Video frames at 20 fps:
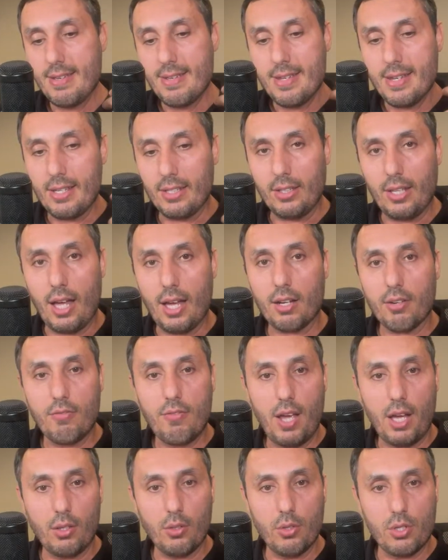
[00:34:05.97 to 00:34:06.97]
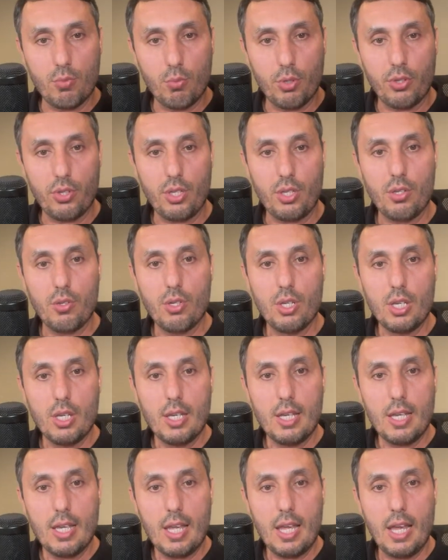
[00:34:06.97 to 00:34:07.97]
a lot of values with you.
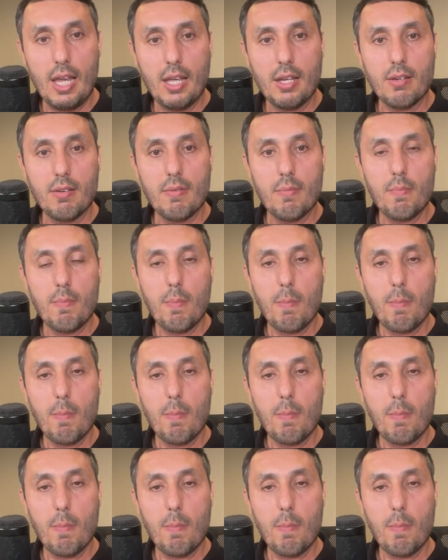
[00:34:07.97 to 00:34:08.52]
And